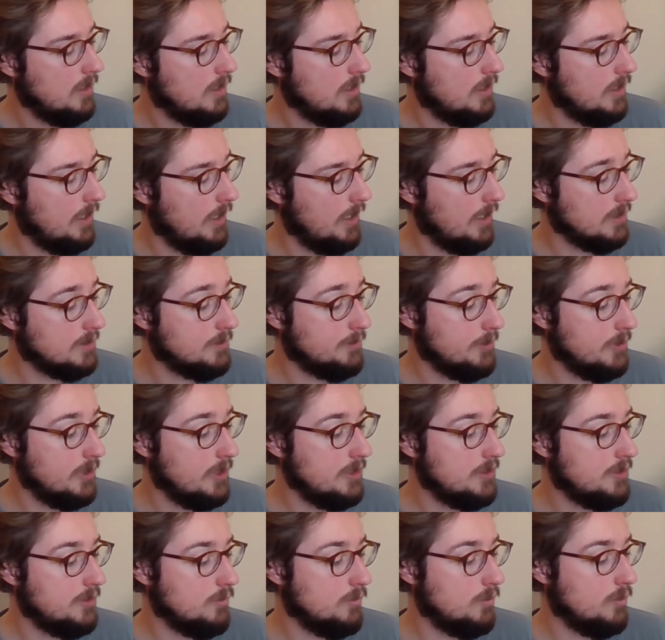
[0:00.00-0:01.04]
An
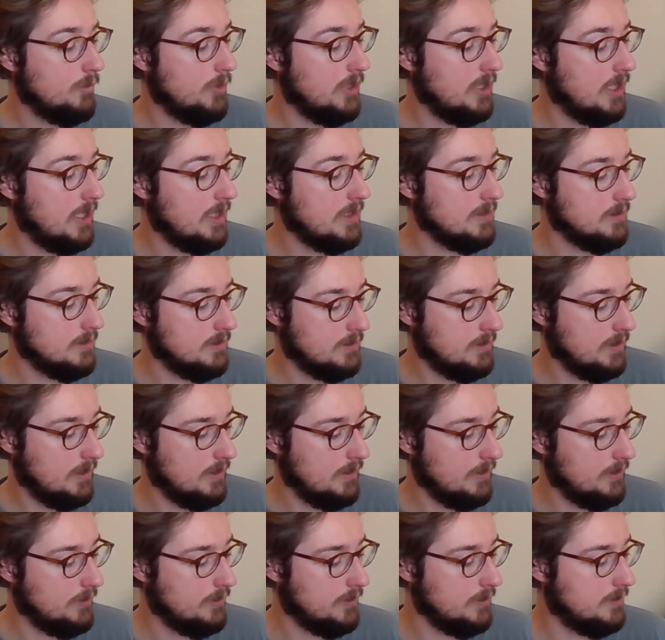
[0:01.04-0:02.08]
explanation would be nice,
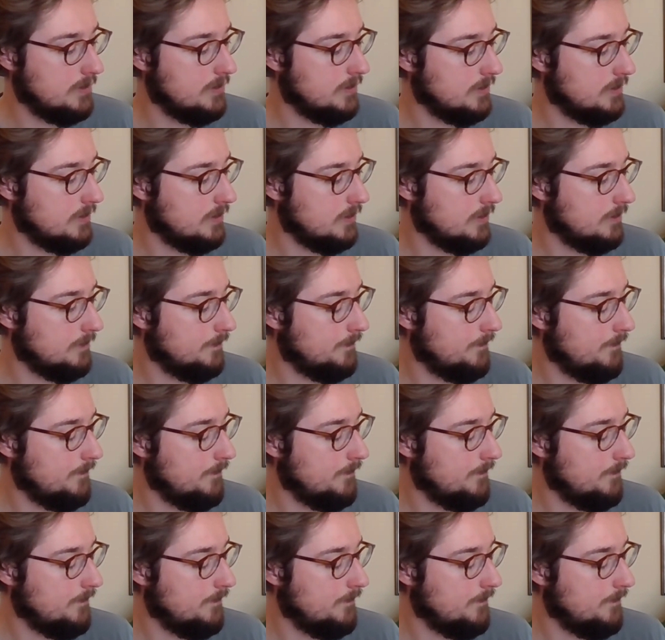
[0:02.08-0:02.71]
Danielle insisted.